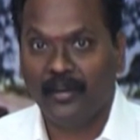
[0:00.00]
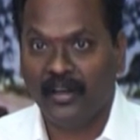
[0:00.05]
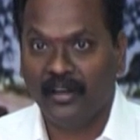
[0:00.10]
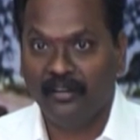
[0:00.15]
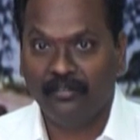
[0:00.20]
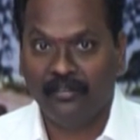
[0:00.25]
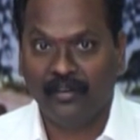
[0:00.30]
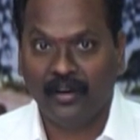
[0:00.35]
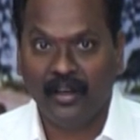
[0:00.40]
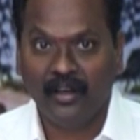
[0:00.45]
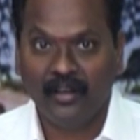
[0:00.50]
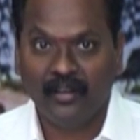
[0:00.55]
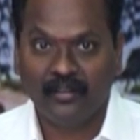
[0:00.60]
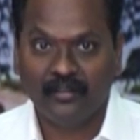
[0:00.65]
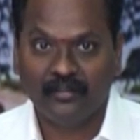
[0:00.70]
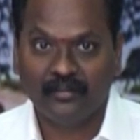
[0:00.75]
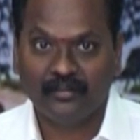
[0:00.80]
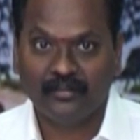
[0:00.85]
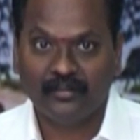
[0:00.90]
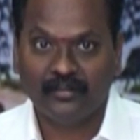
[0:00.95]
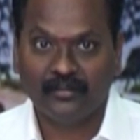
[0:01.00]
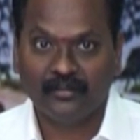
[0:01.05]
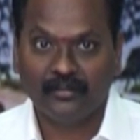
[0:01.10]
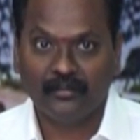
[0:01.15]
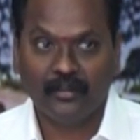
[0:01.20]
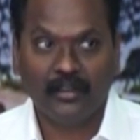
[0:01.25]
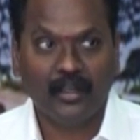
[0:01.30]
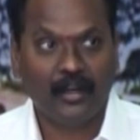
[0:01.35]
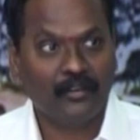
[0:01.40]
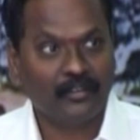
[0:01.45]
rainfall
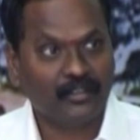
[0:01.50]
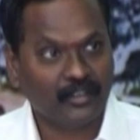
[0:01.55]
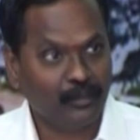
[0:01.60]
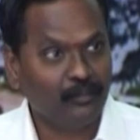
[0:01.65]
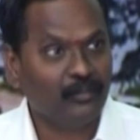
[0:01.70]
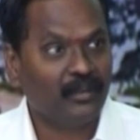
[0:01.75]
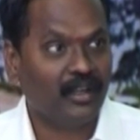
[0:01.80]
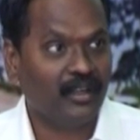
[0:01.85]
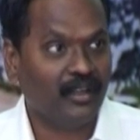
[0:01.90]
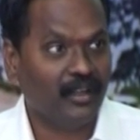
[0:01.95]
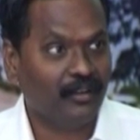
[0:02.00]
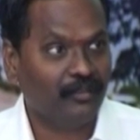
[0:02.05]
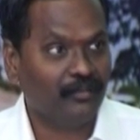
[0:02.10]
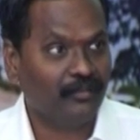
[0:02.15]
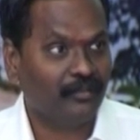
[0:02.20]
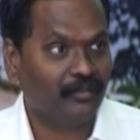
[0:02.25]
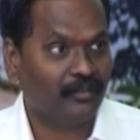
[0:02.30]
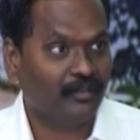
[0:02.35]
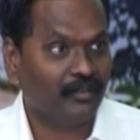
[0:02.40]
we have some runoff